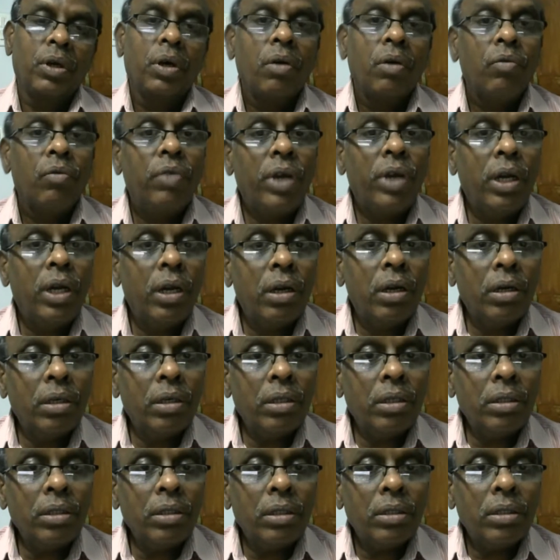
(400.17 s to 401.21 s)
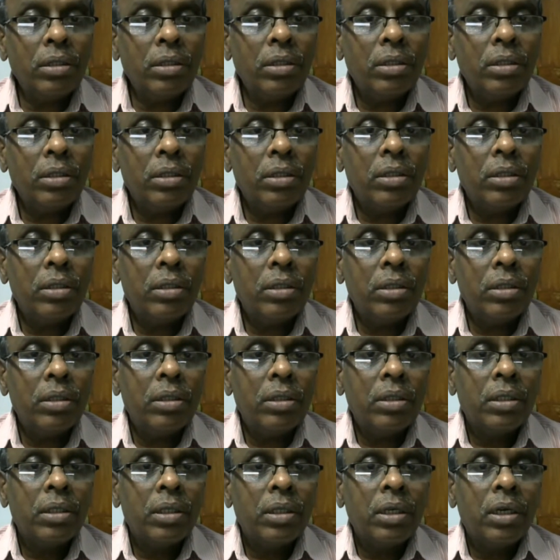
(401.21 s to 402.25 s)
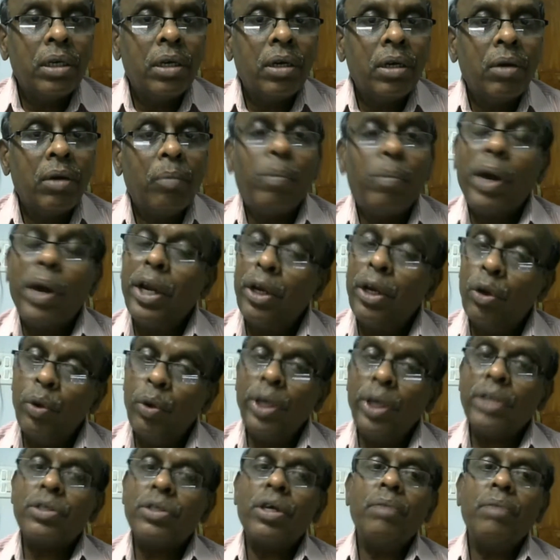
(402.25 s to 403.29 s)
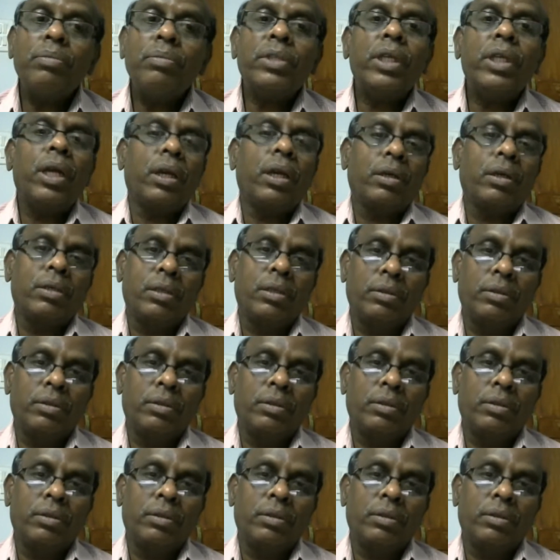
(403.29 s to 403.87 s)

We learn by doing something.